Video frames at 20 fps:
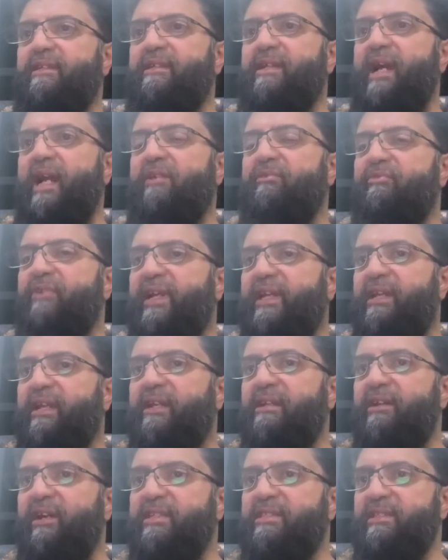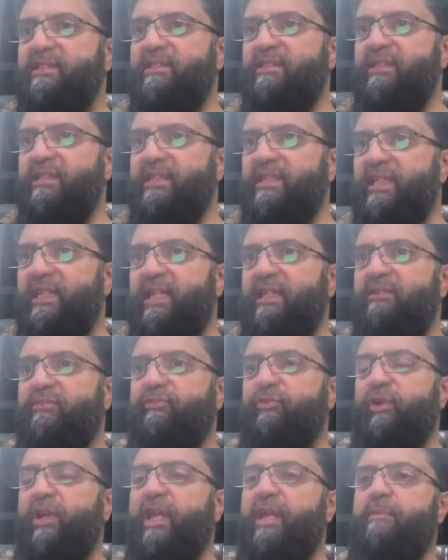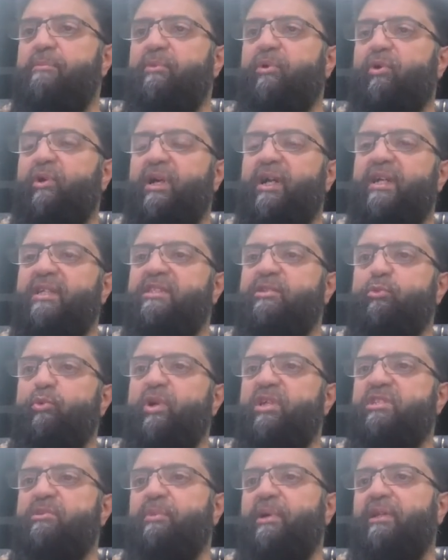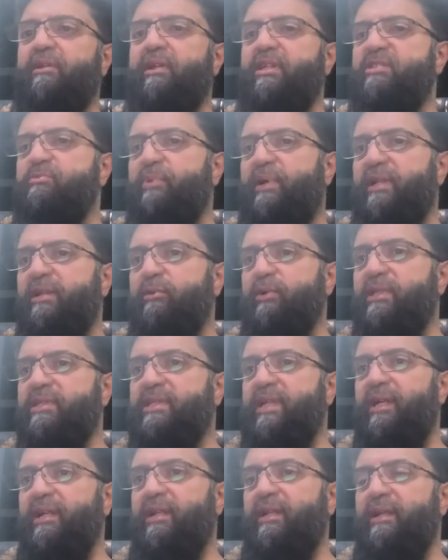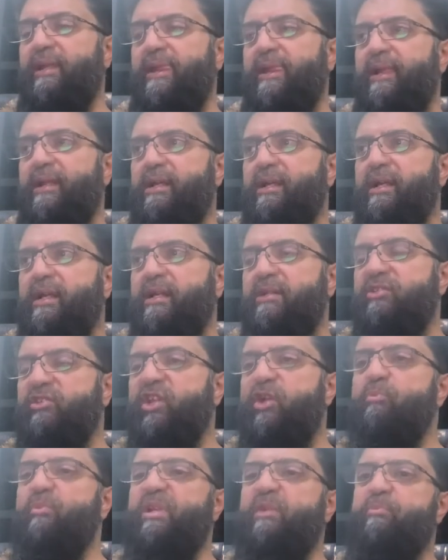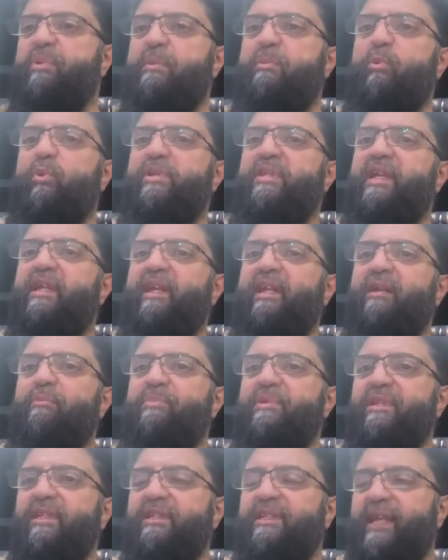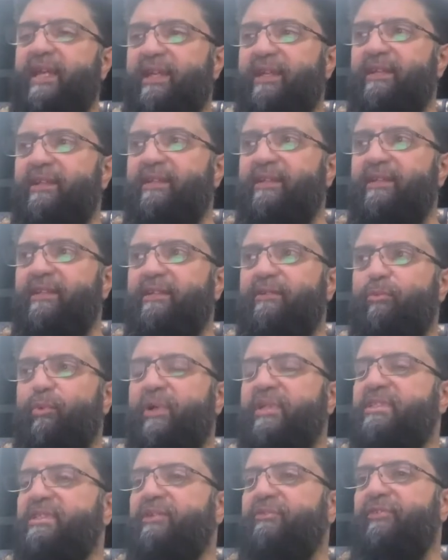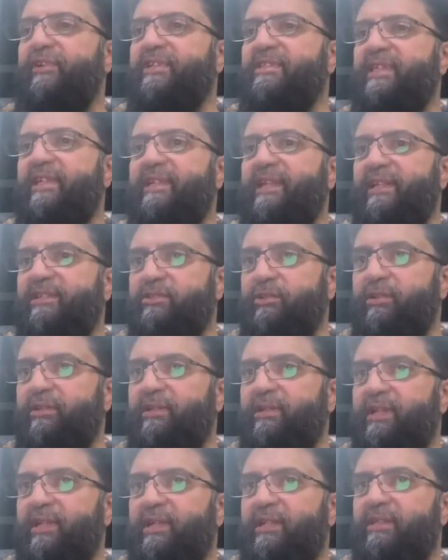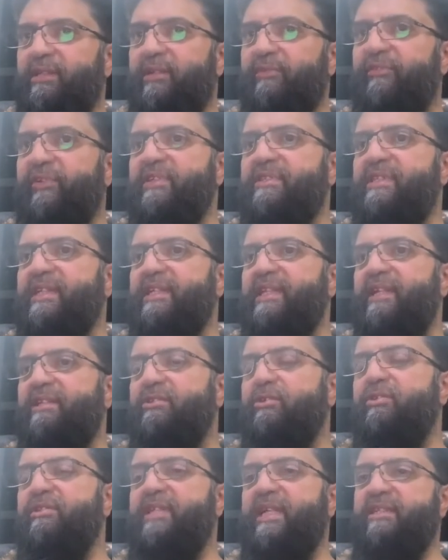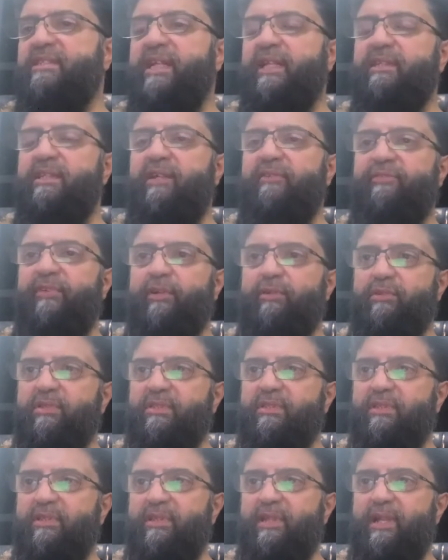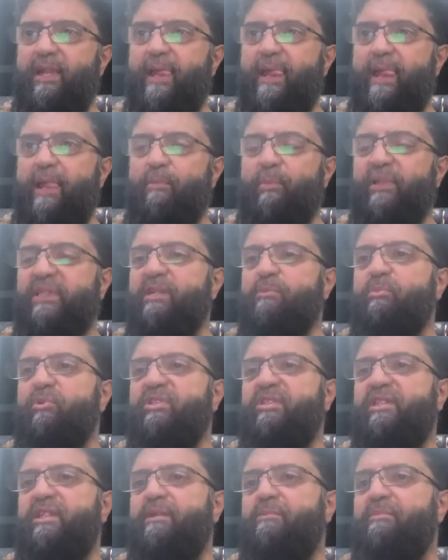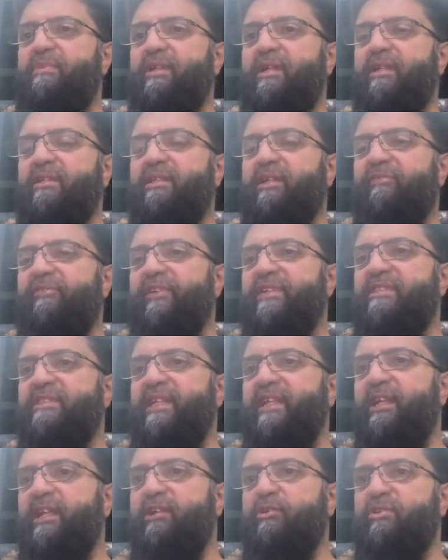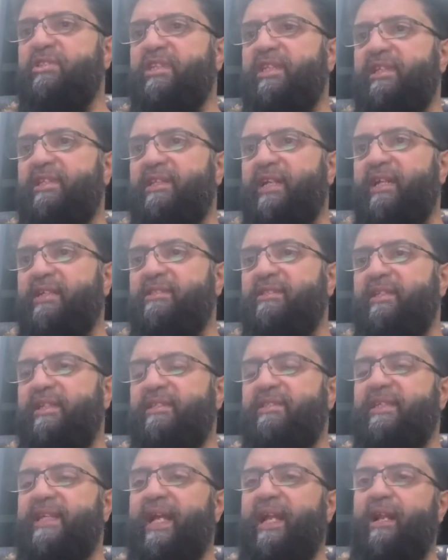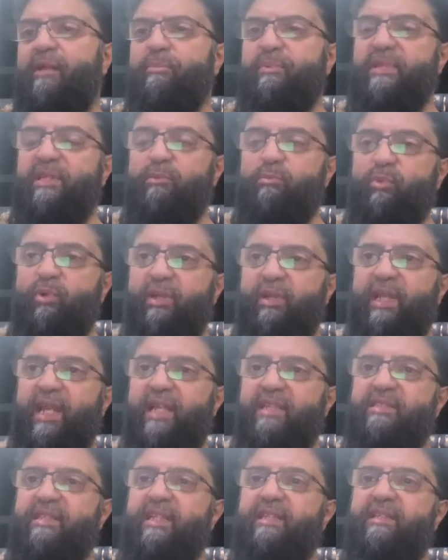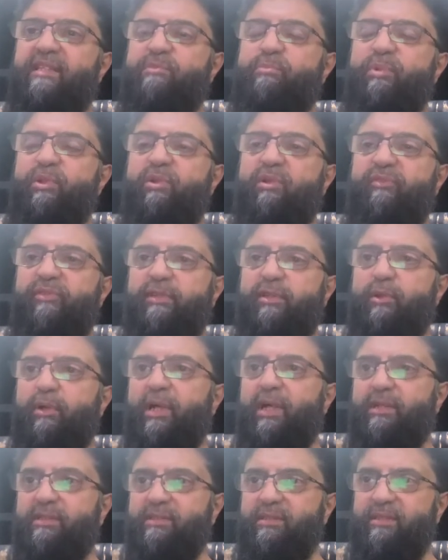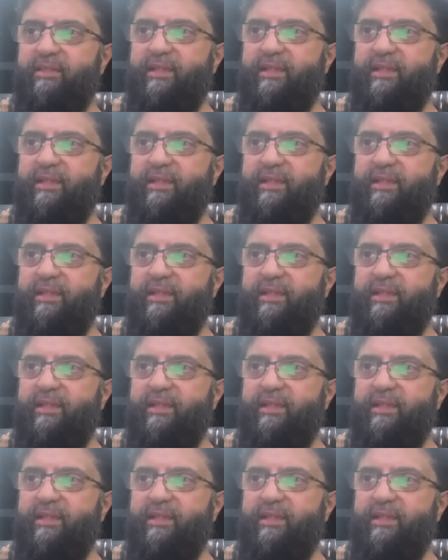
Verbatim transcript: and recognizing the need for him or her to worship Allah subhanahu wa ta'ala. So many people, when they get up in the day, what is the first thing they do? The first thing they do is they check their phones. But the Muslim, the first thing he or she does is get up in the morning and say these beautiful du'as,